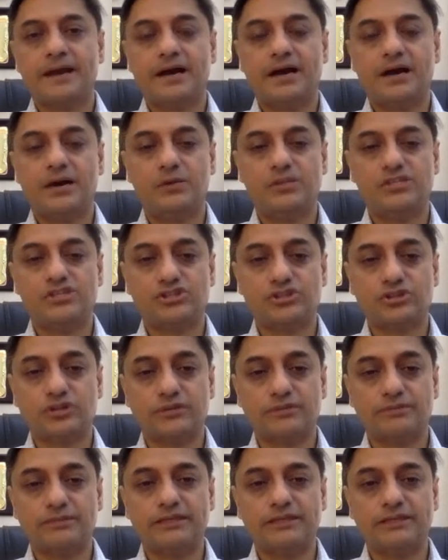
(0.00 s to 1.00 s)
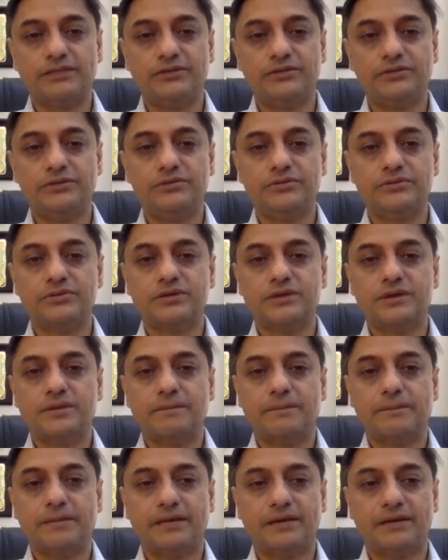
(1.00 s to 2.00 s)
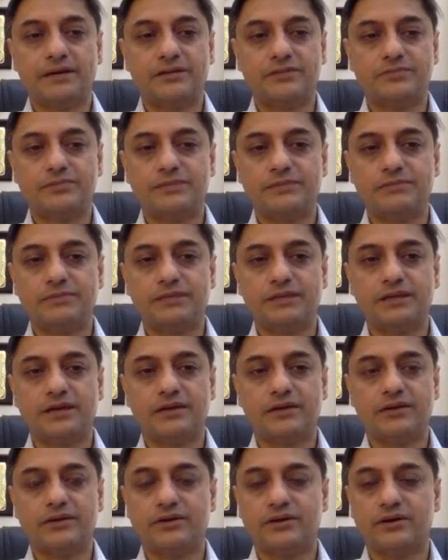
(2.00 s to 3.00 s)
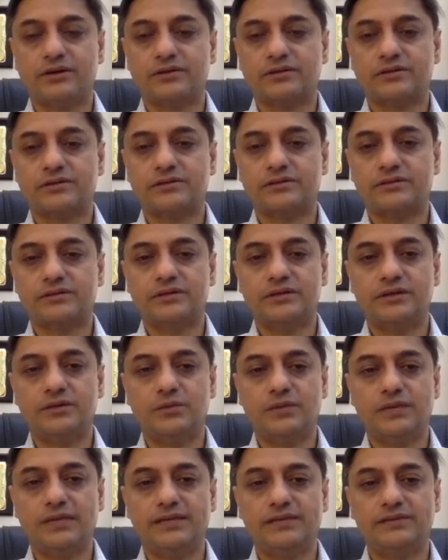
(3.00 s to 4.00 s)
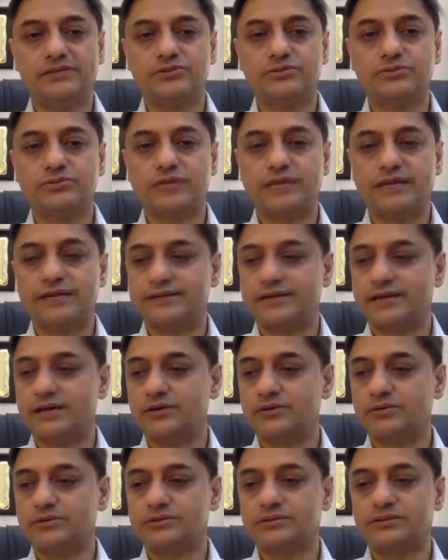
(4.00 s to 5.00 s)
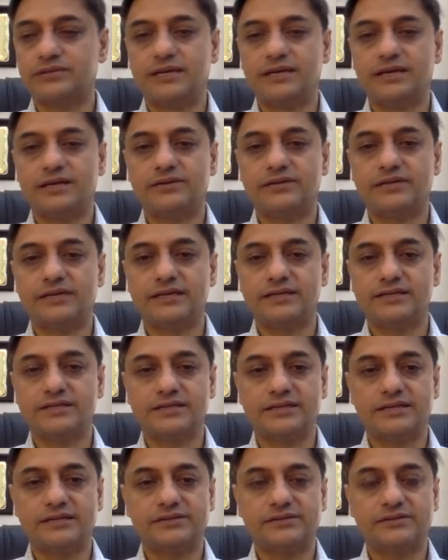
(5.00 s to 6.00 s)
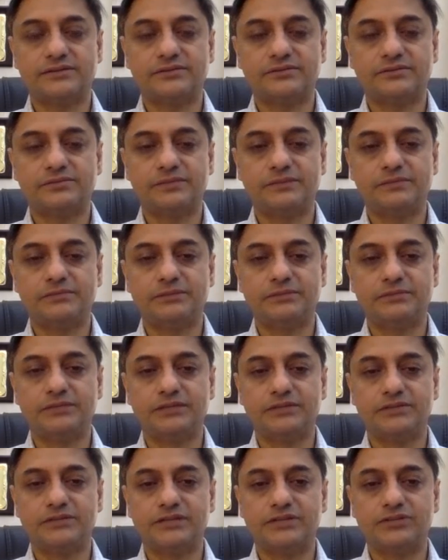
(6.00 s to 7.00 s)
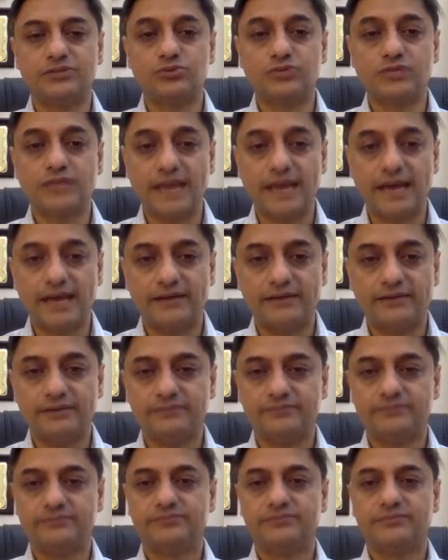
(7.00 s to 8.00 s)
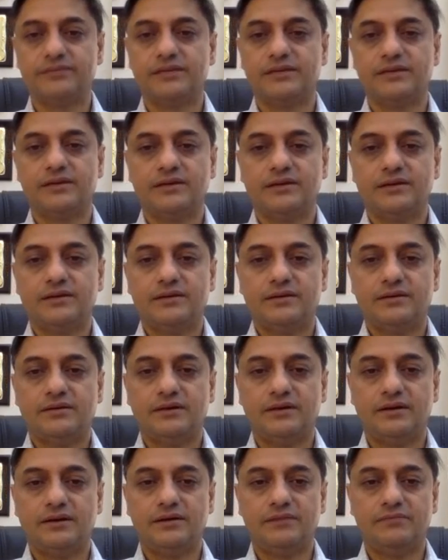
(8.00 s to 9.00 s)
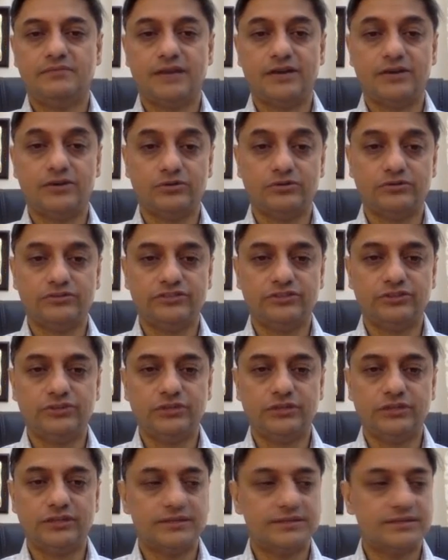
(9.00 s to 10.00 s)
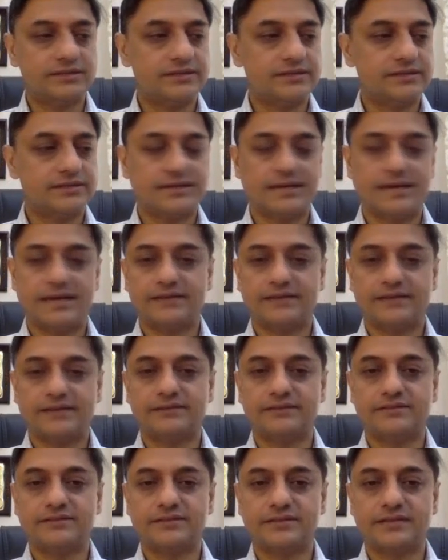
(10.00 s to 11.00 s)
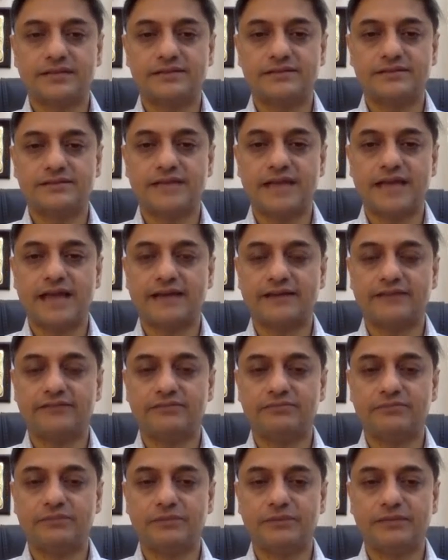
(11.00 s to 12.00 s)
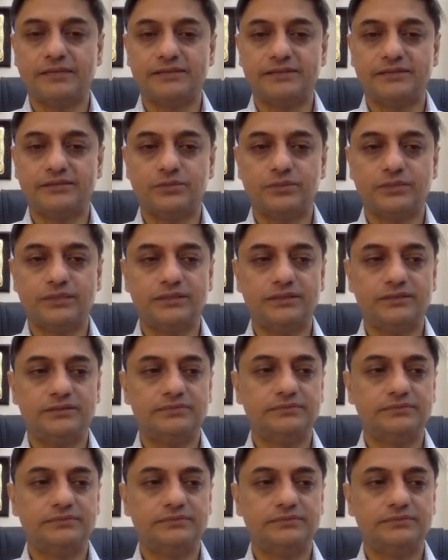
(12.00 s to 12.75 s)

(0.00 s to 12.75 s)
which is not being used because people are not willing to rent out their real estate to people because they are too scared. My own view in this is that this Tenancy Act, if implemented, will